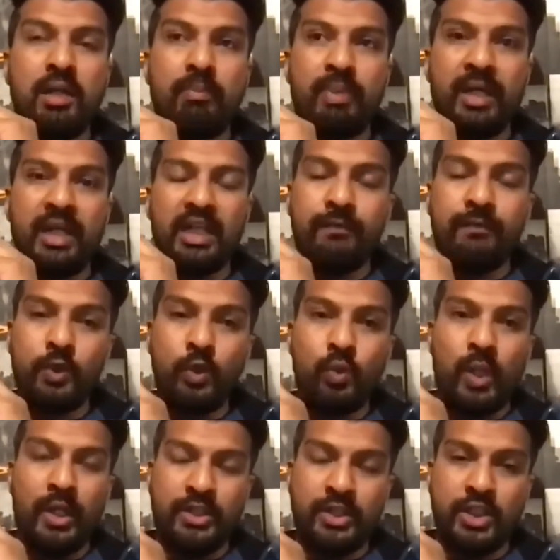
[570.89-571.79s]
But if you
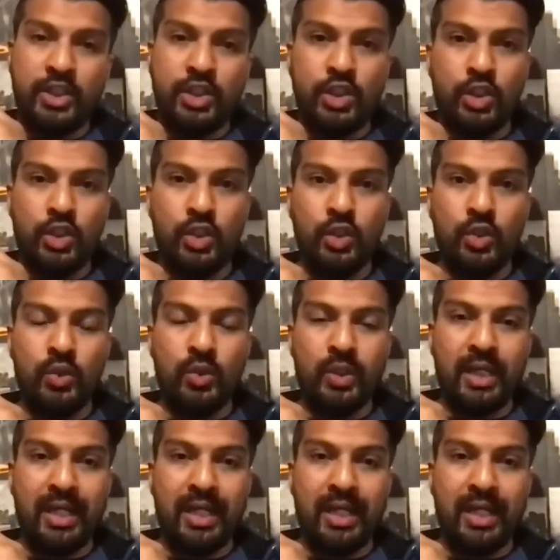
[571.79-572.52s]
wanted to